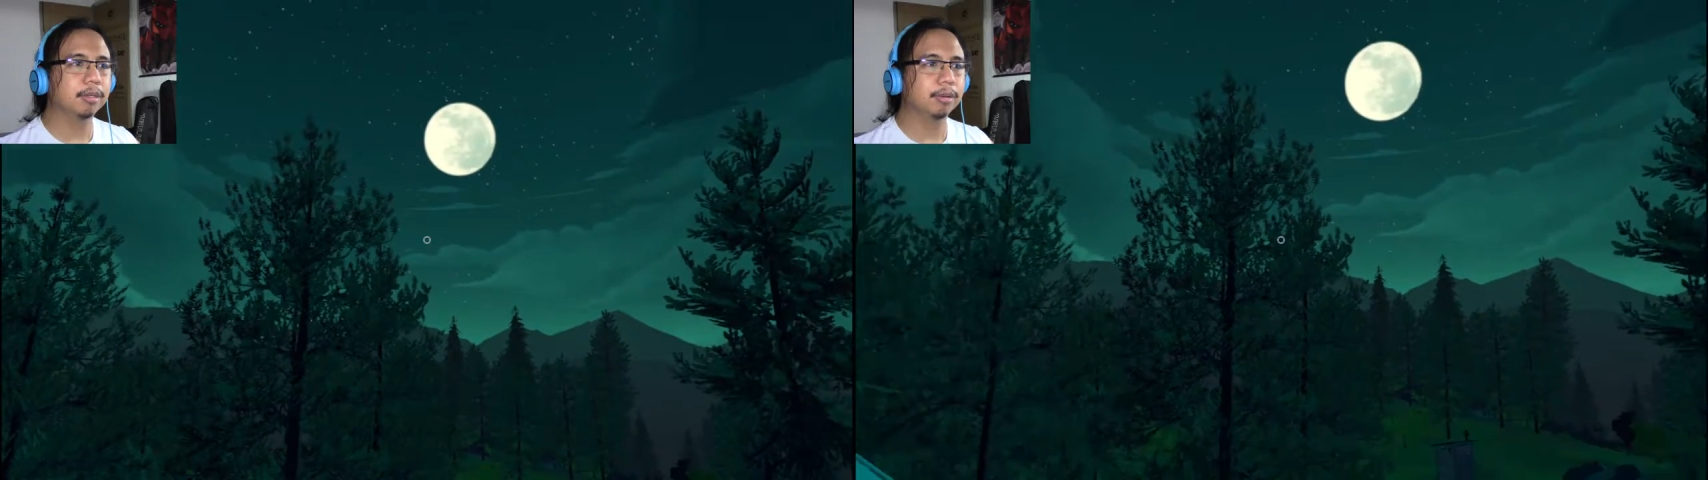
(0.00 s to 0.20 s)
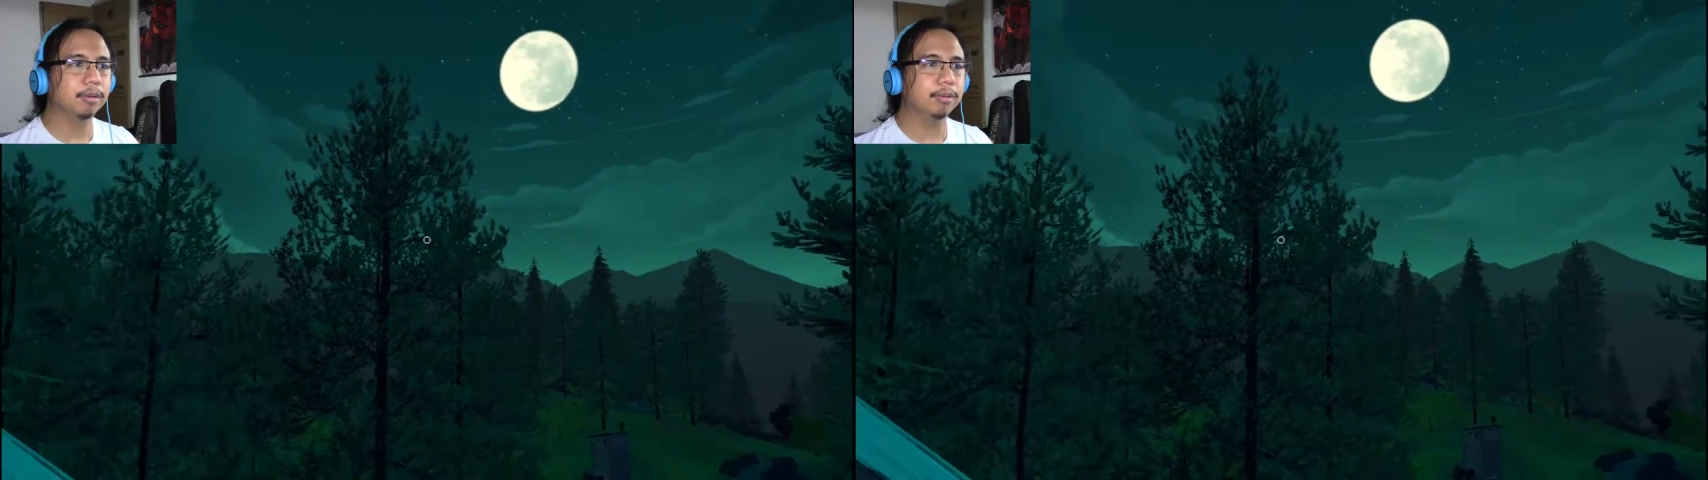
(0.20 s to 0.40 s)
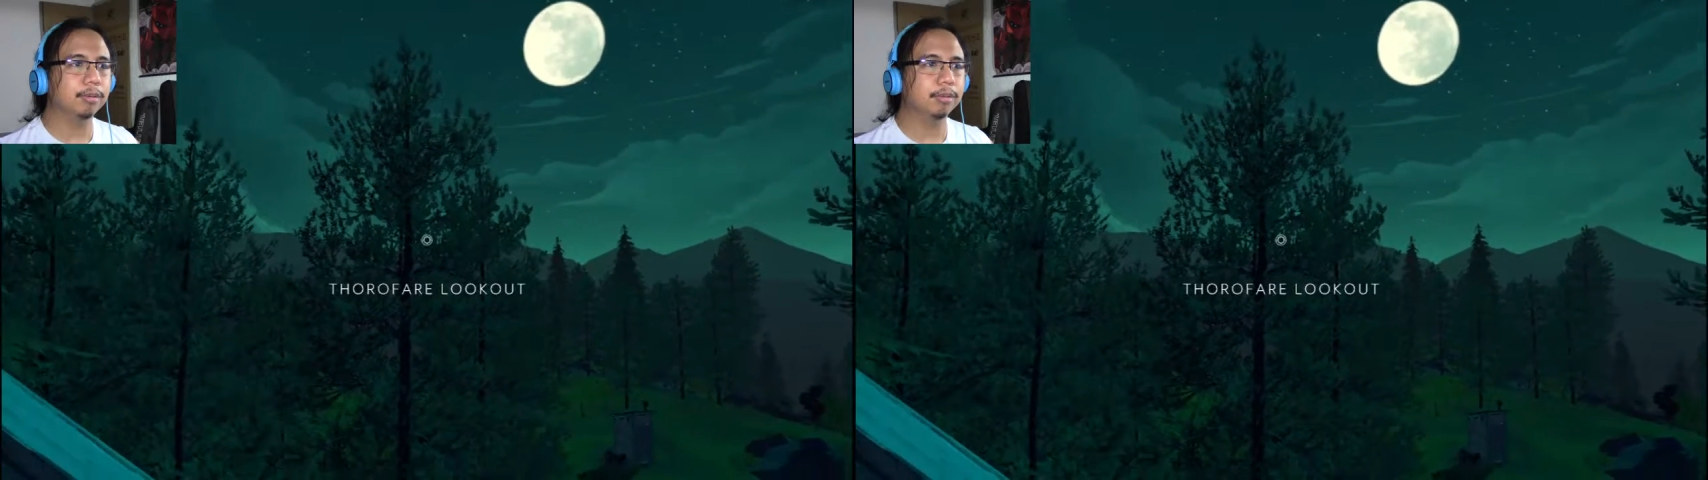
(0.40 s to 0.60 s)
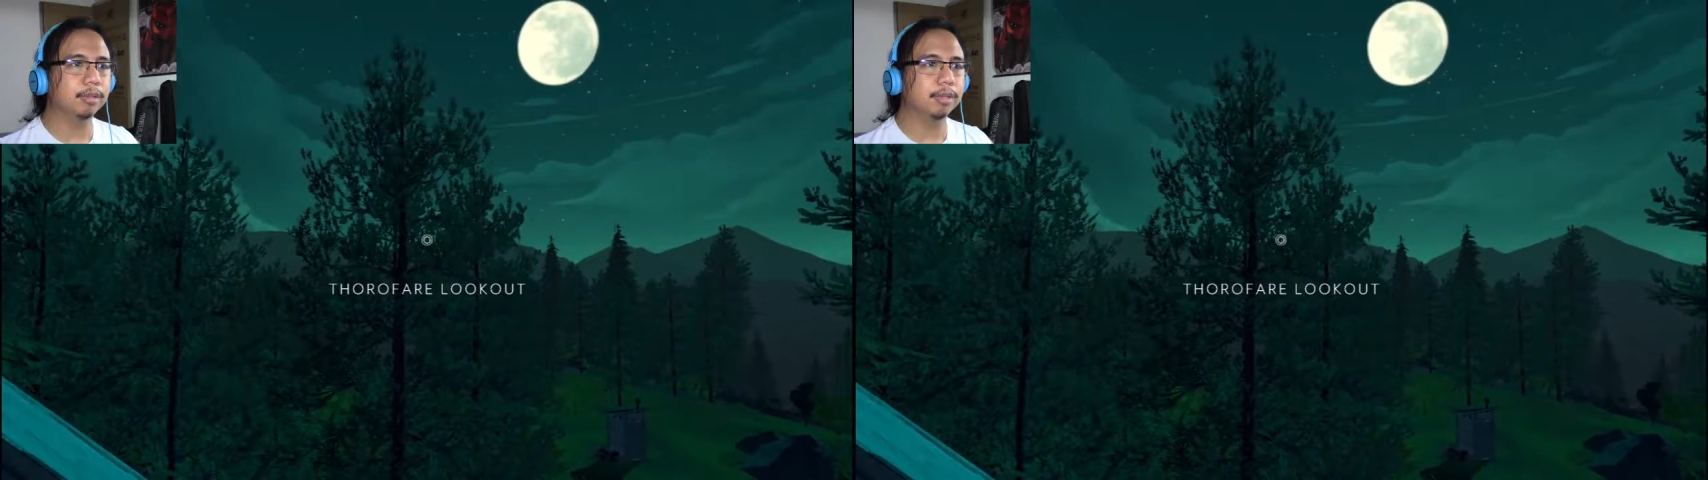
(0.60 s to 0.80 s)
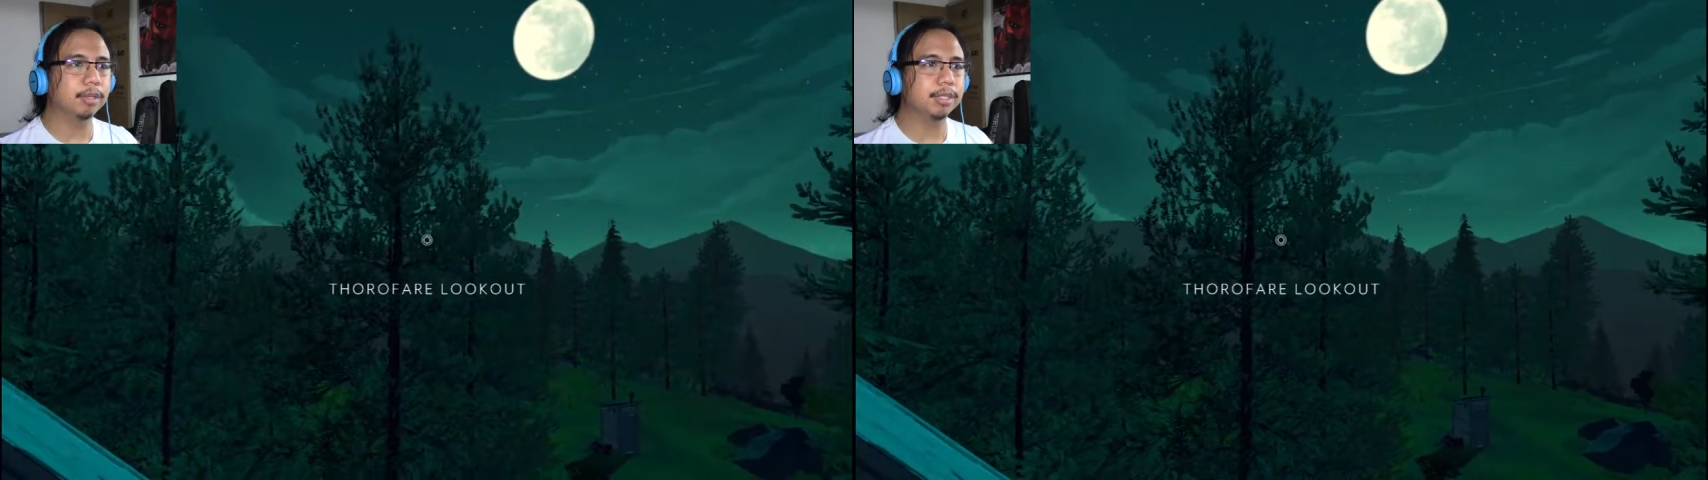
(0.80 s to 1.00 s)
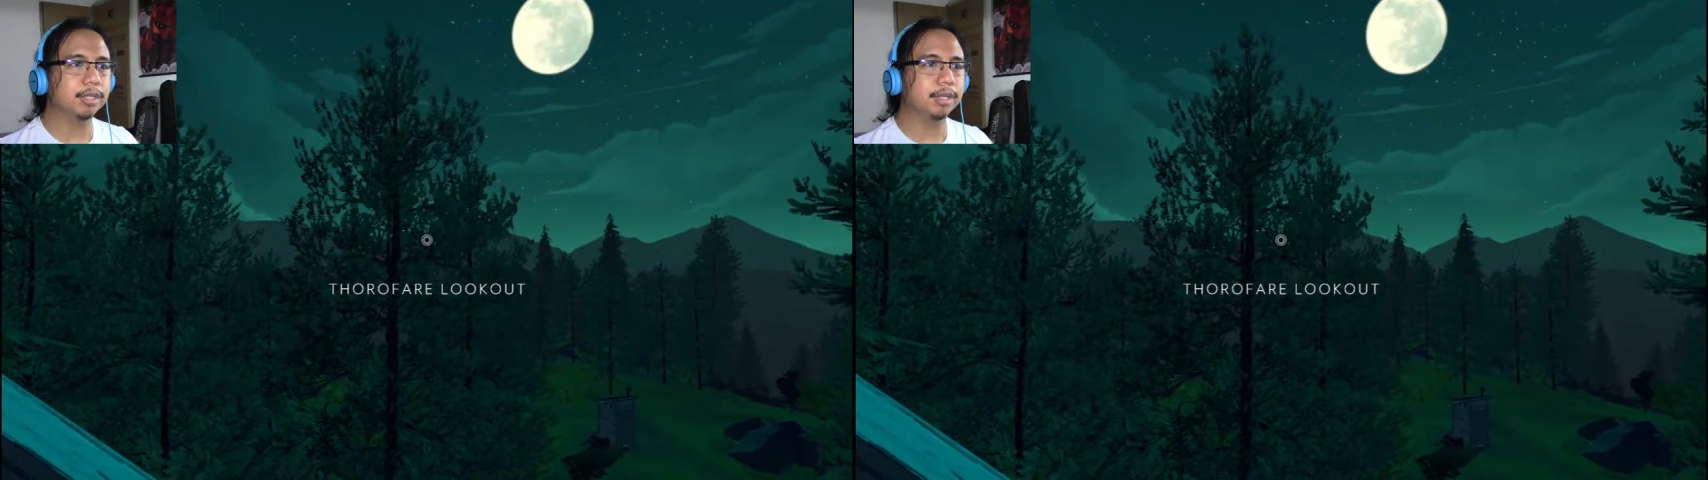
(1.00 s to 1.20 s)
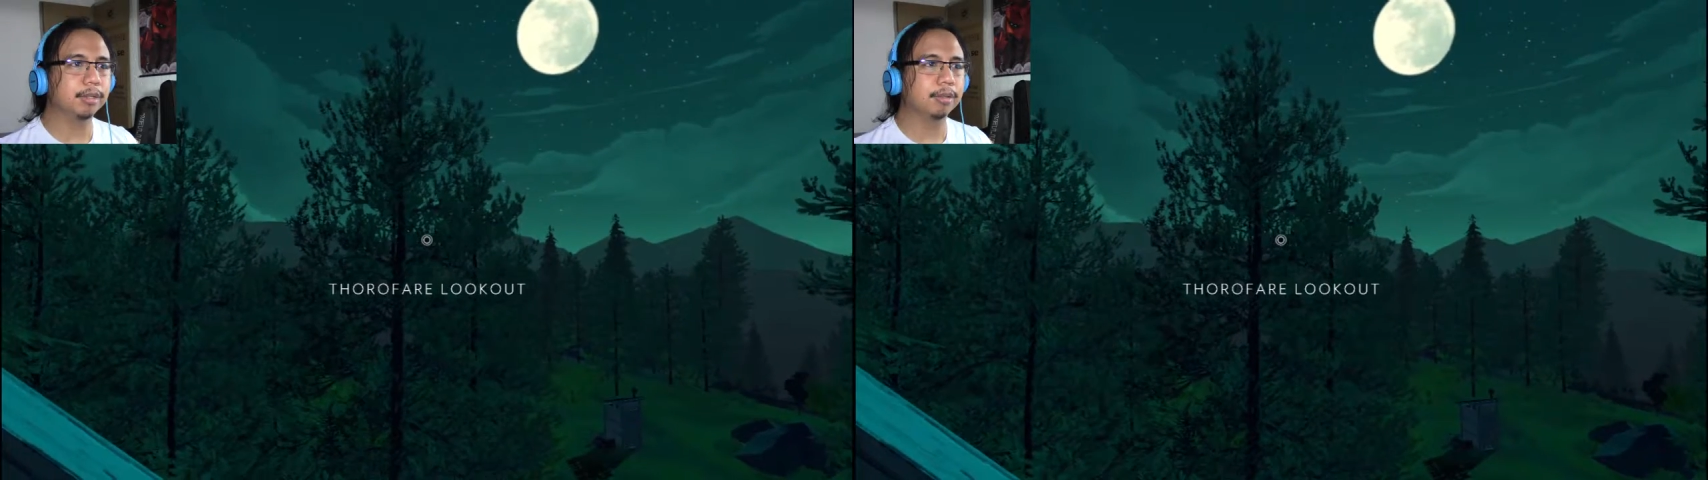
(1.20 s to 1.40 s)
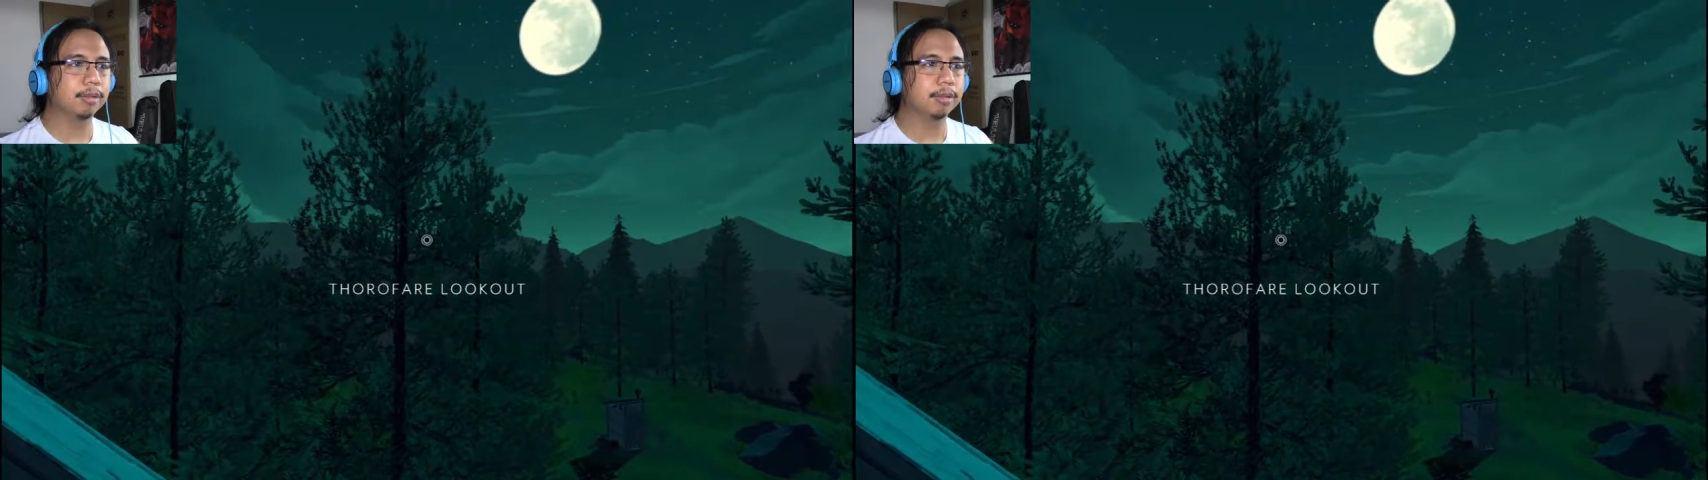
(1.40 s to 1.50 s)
Oh, there it is again.